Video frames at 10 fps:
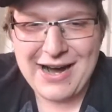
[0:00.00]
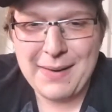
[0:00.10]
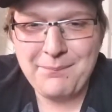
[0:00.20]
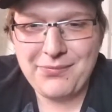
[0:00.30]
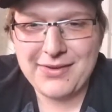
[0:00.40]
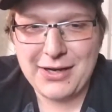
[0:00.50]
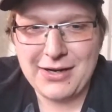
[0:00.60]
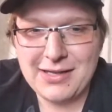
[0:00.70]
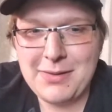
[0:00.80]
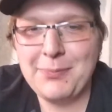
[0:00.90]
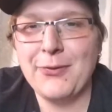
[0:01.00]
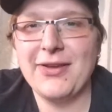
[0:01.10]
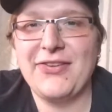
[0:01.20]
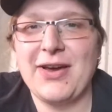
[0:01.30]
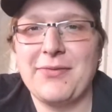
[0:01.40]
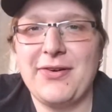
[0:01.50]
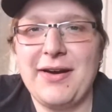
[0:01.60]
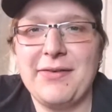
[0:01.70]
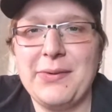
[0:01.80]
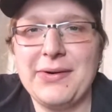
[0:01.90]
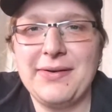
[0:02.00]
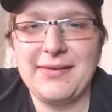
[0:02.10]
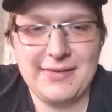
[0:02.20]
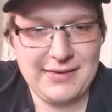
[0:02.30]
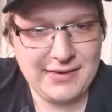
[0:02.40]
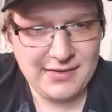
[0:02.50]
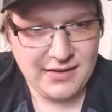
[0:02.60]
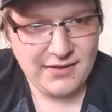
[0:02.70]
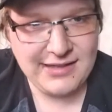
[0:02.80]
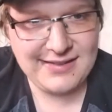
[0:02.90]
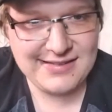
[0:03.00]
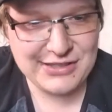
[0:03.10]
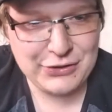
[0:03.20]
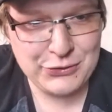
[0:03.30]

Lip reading: Let me pull this up for everyone. This is